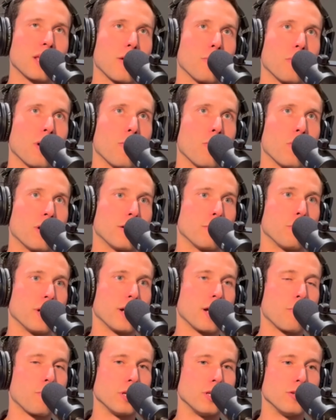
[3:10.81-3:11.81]
I wanted to
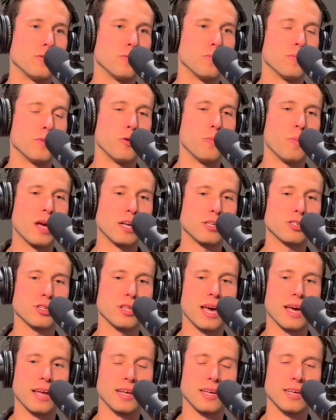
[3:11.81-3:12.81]
bring up when you
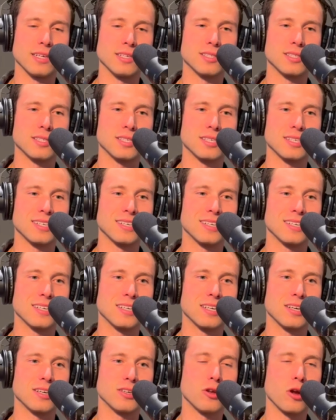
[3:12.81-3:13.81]
mentioned that is,
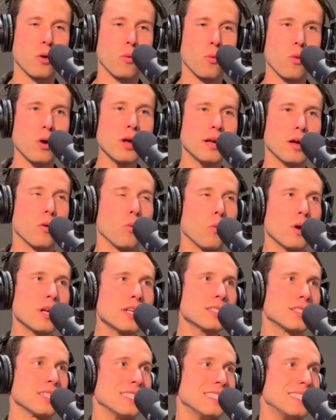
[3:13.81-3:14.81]

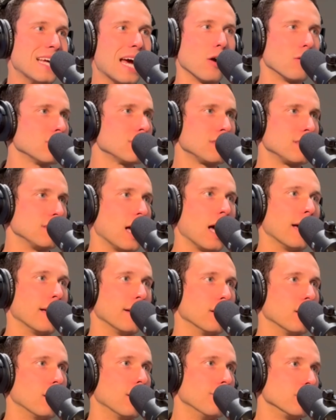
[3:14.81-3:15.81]
what is the
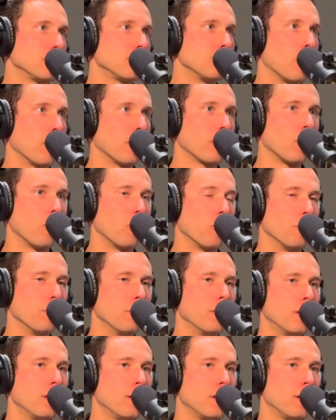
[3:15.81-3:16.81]
downside of a smart
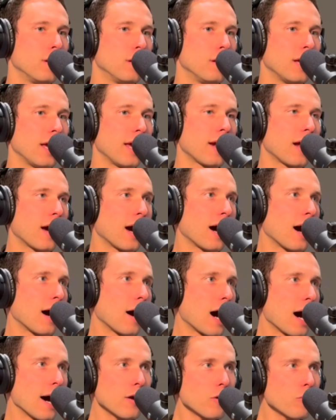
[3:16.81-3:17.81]
home? And
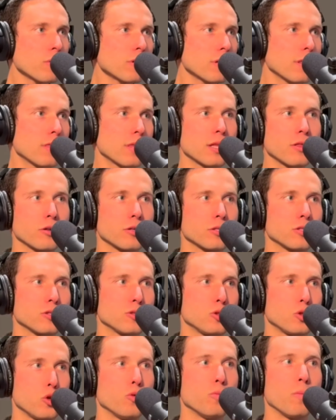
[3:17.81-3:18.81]
I don't really think
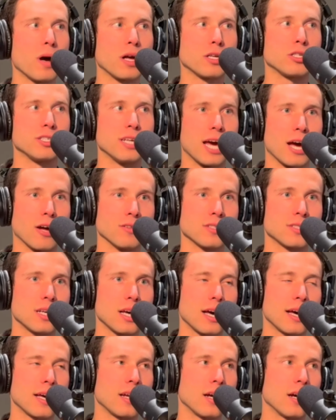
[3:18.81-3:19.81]
there's too much
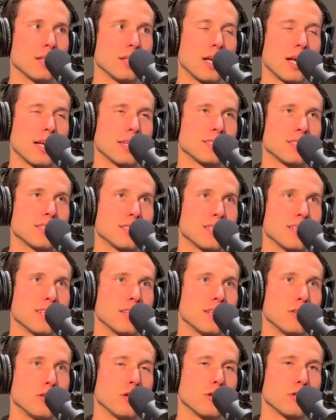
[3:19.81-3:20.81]
downside unless
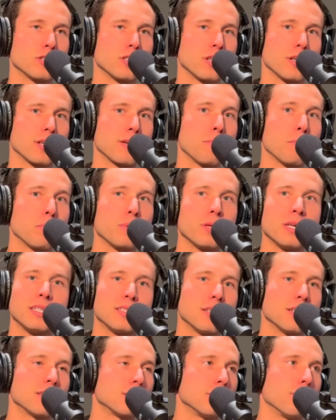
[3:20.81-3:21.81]
there's a
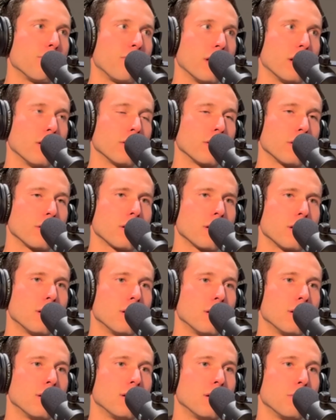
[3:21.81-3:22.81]
complete system failure.
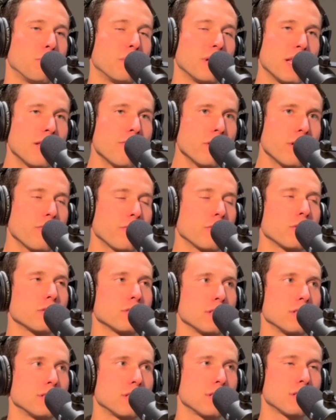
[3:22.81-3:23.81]
But even if
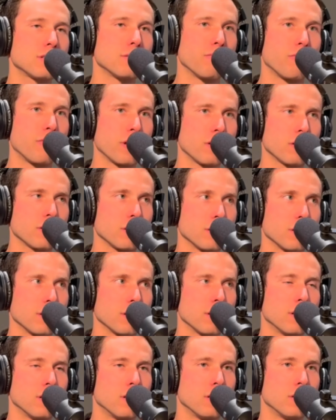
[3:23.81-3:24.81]
there's a system
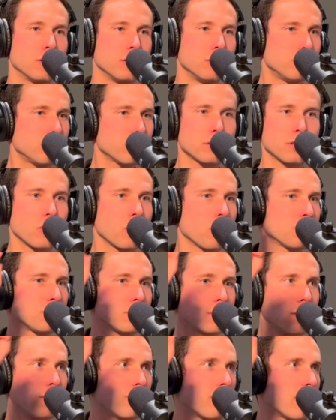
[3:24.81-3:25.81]
failure, you just go up
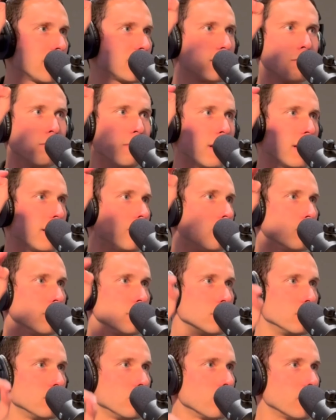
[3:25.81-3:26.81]
to the device and
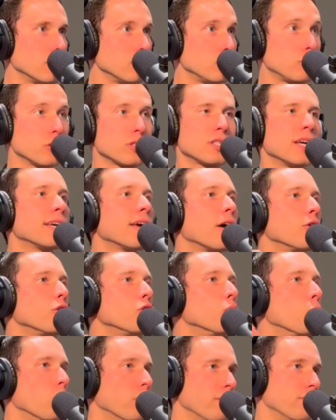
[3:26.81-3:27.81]
manually do it, just like how
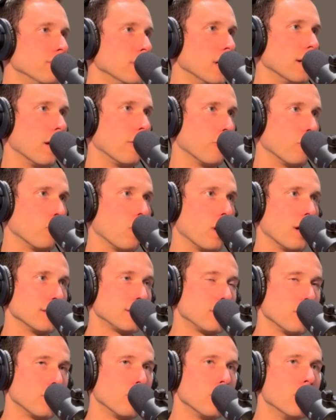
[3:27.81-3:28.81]
you would have done
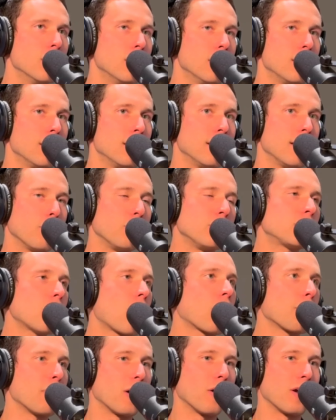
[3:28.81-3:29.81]
otherwise. So, and we
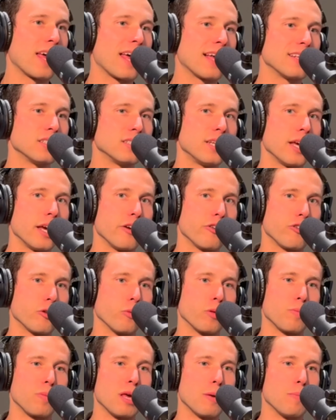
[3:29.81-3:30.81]
talk about
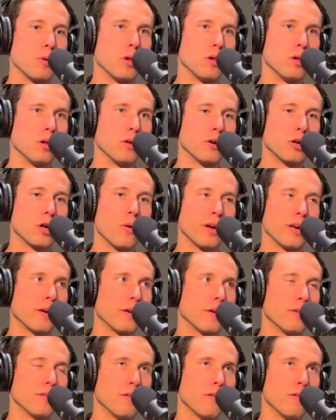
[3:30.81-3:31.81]
hesitation with people going,